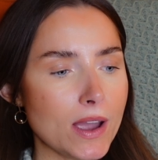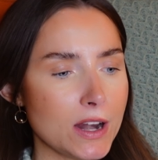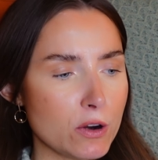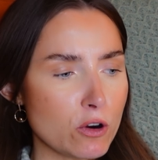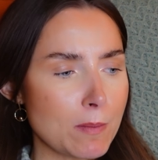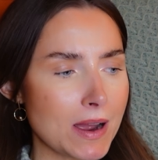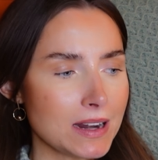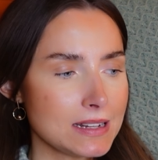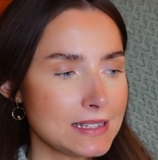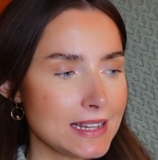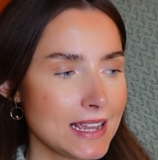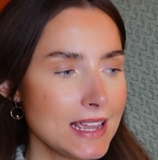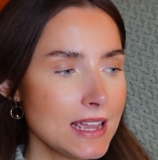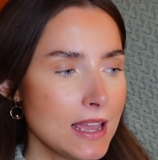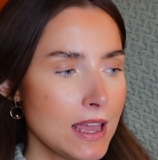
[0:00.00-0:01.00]
in a
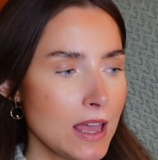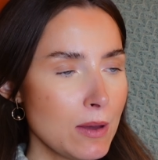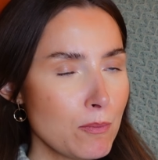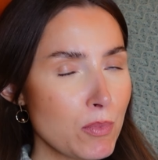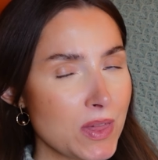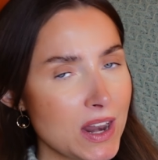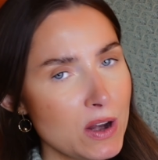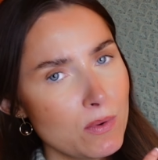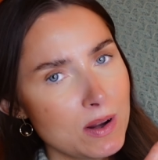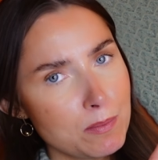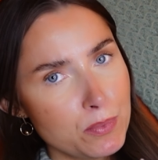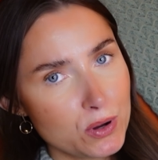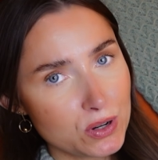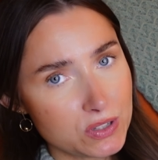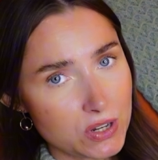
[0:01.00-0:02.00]
romantasy. But then I read
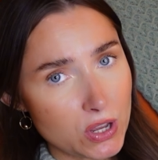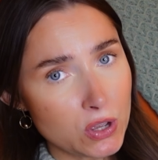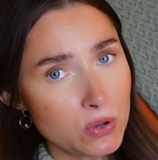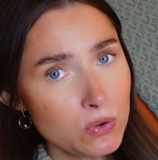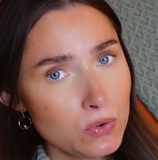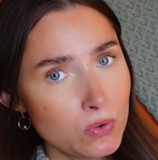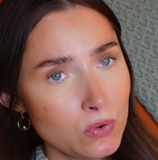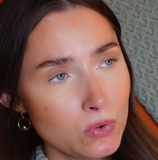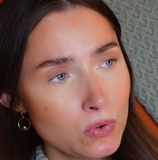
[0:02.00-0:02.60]
book 2